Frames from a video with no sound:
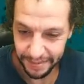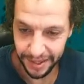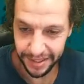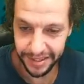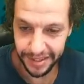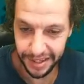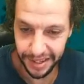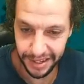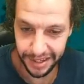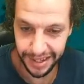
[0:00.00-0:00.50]

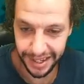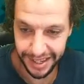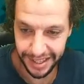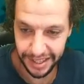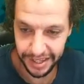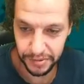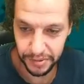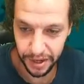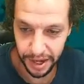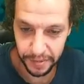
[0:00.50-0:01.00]
but uh,
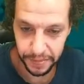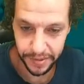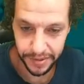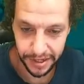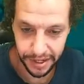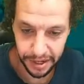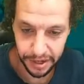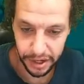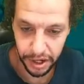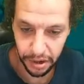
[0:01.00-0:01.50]
yeah, that's what
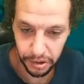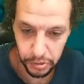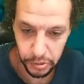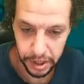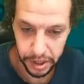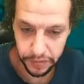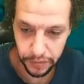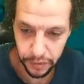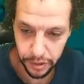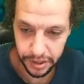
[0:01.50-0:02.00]
happens. Here you go,
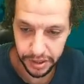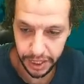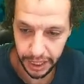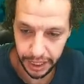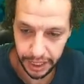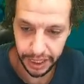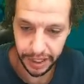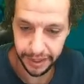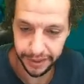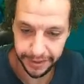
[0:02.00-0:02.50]
Queen Force
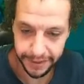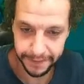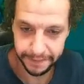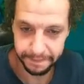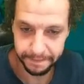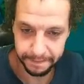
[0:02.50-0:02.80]
again.